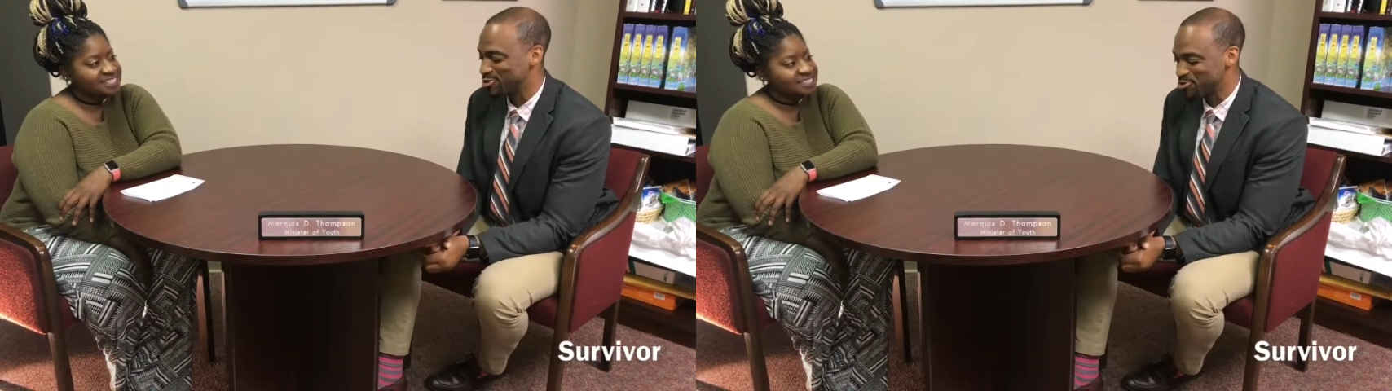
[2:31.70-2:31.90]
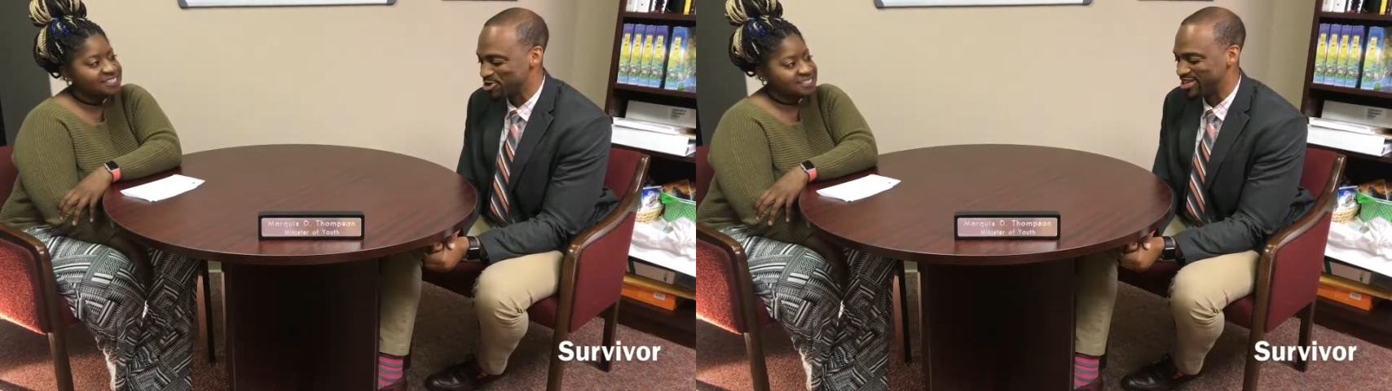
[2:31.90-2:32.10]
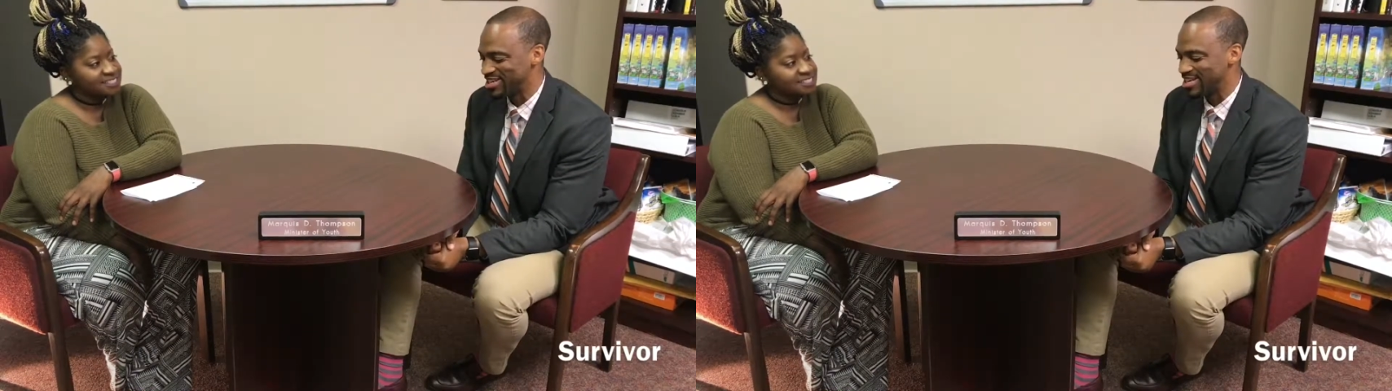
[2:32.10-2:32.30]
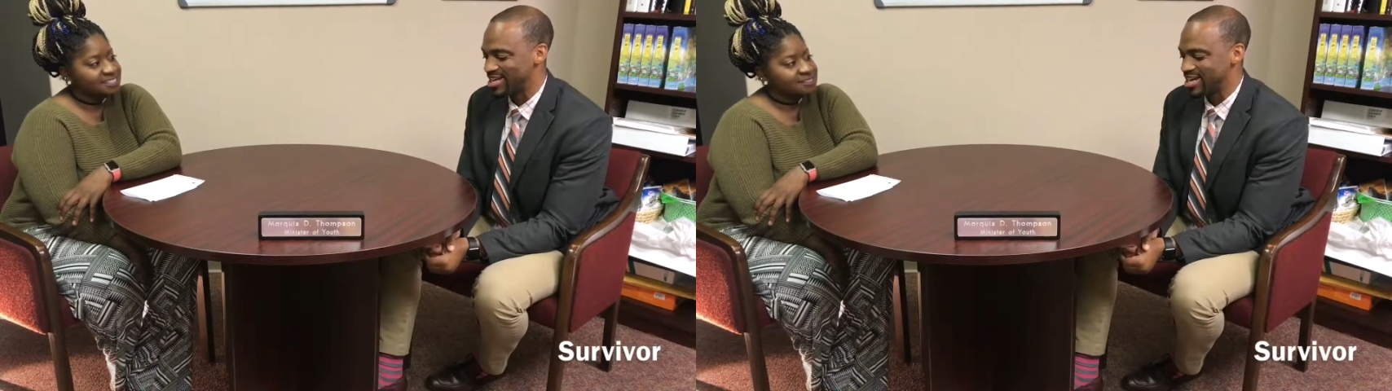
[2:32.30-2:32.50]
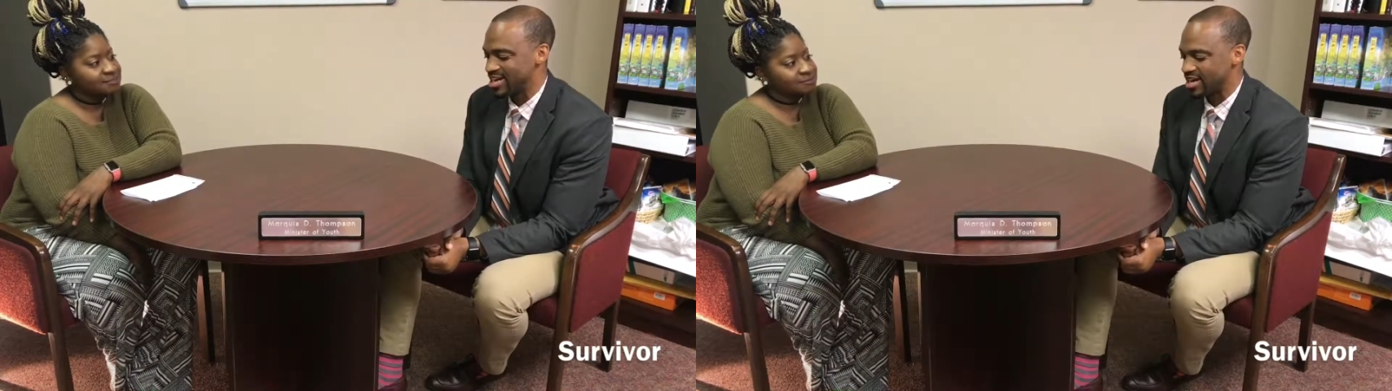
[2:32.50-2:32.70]
Speaker 1: doing,
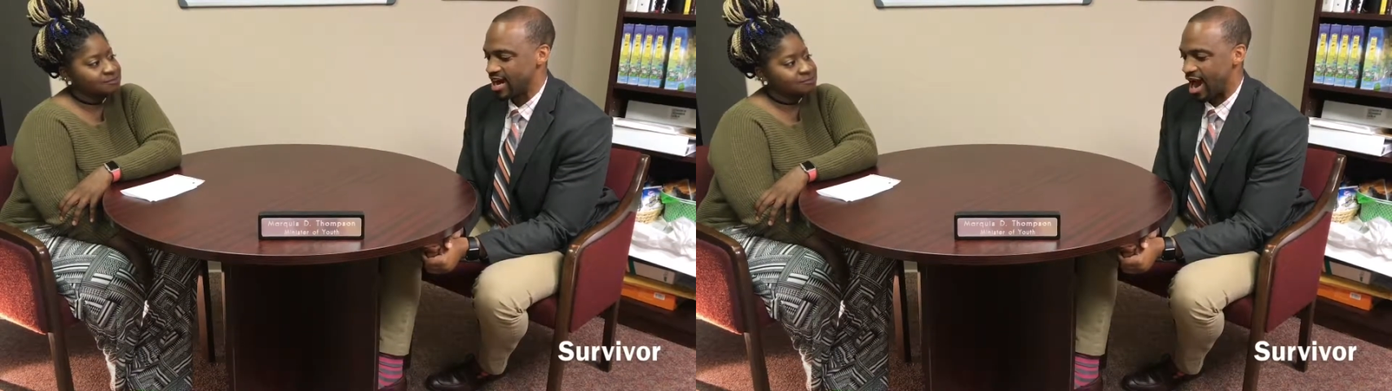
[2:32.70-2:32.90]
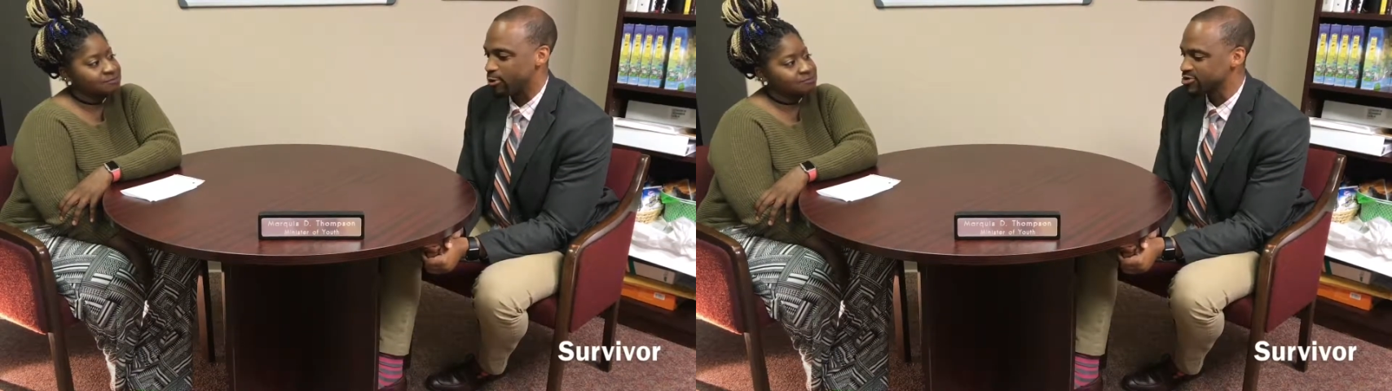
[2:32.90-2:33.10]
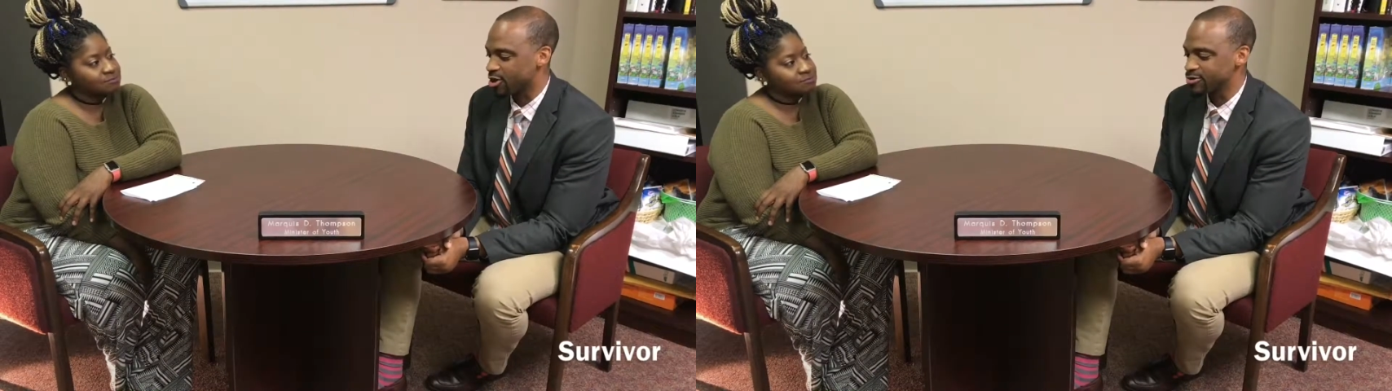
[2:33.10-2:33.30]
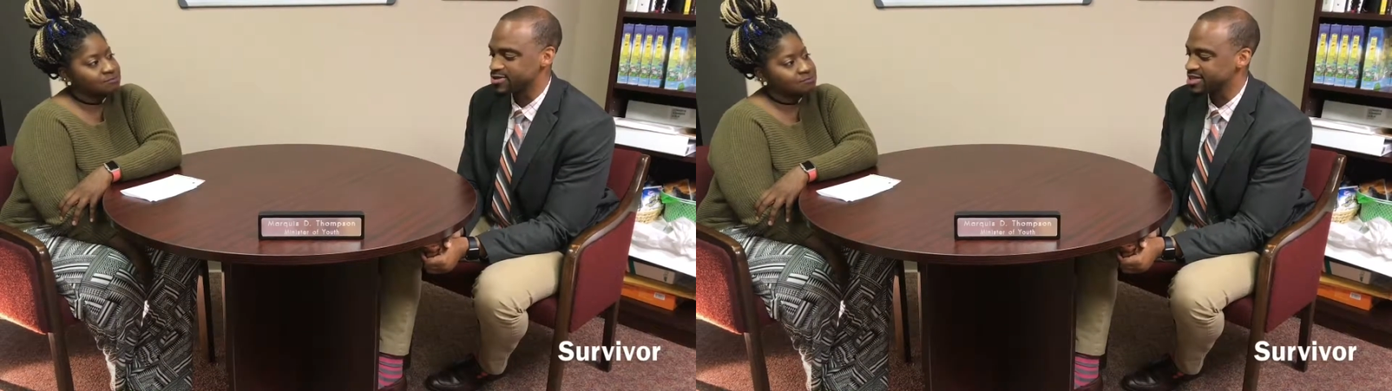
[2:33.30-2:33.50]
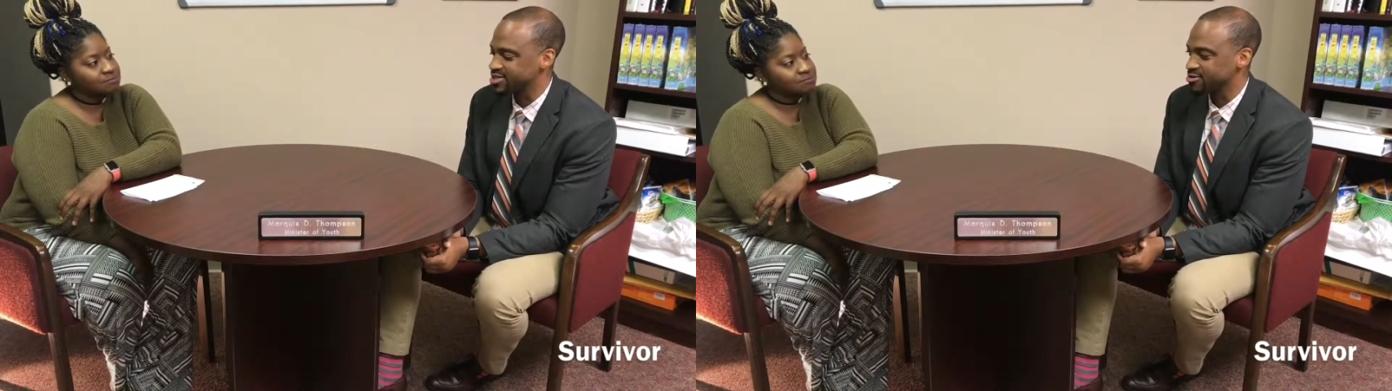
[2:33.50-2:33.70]
I was
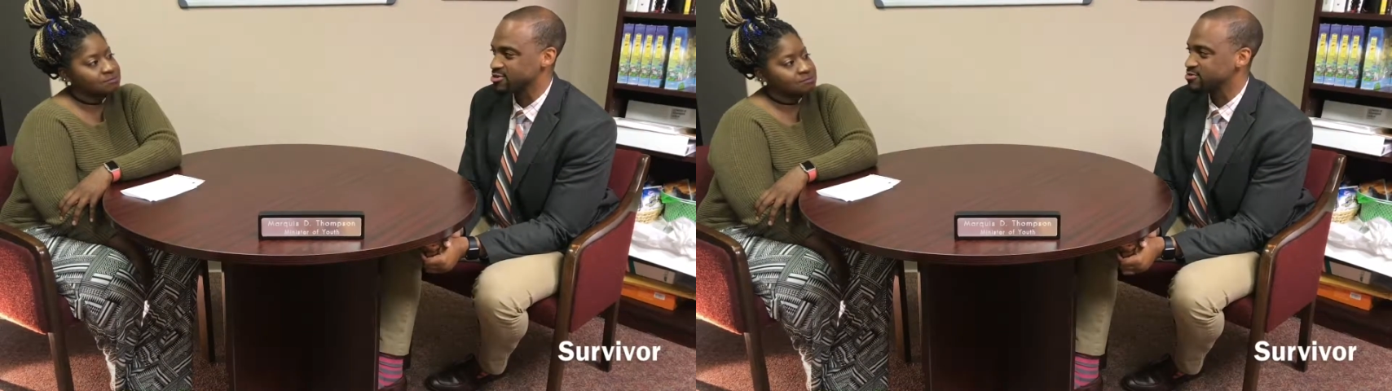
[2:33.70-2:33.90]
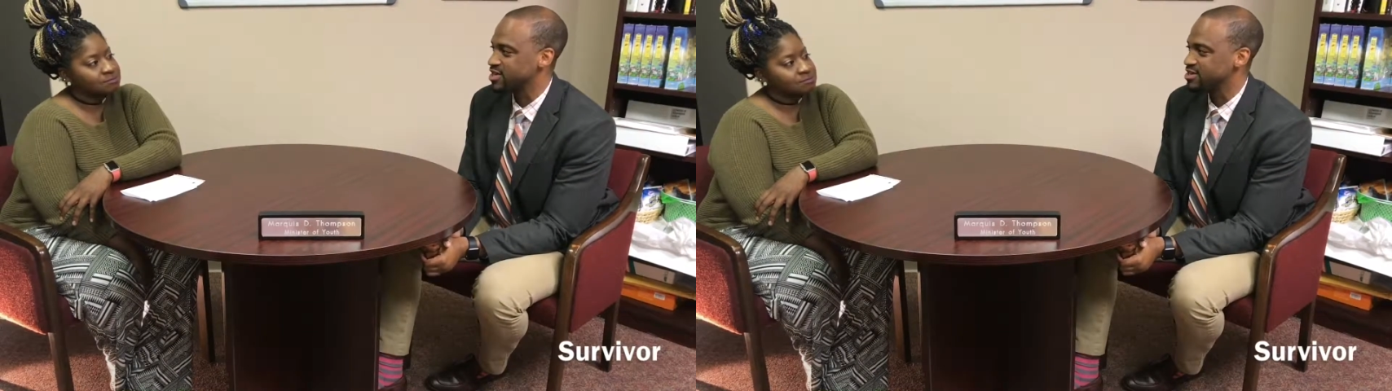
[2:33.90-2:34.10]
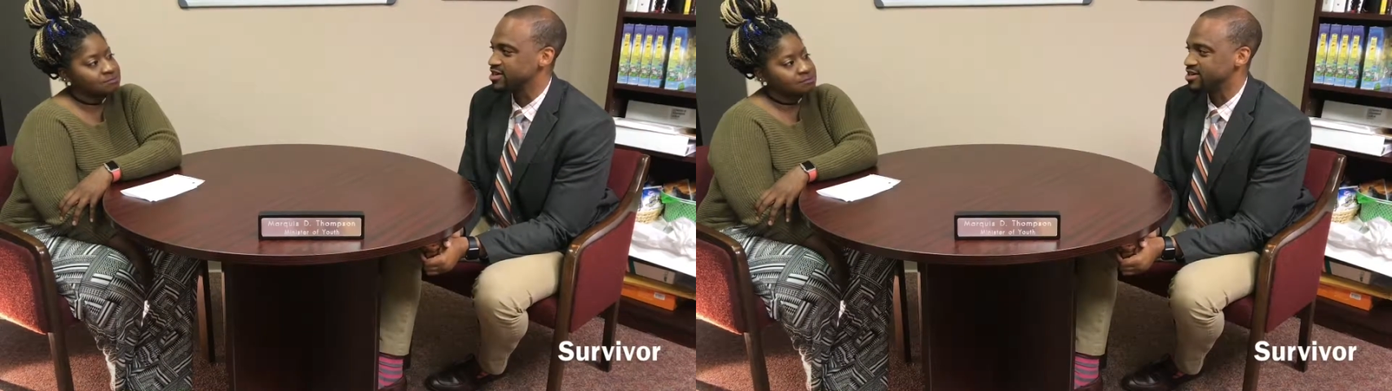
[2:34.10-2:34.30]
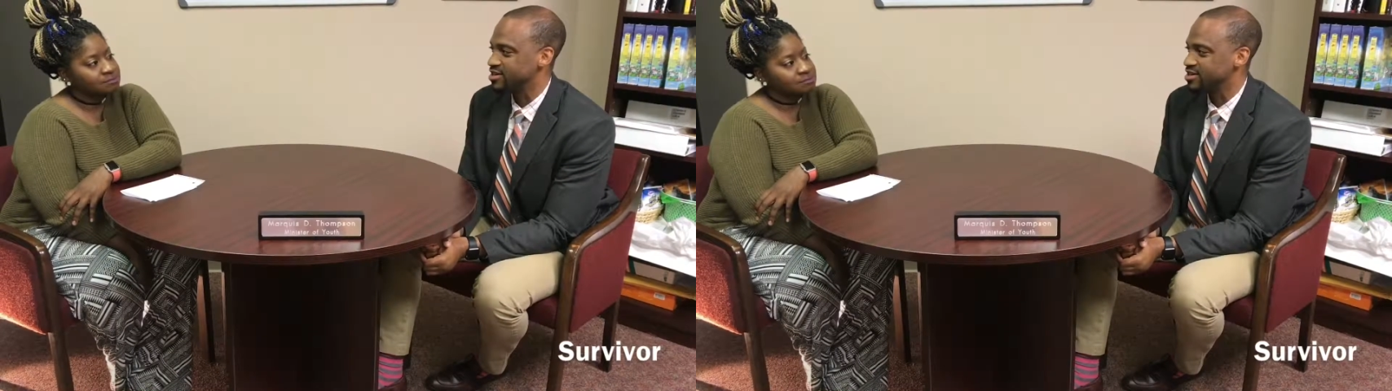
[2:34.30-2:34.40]
always at church on Sunday.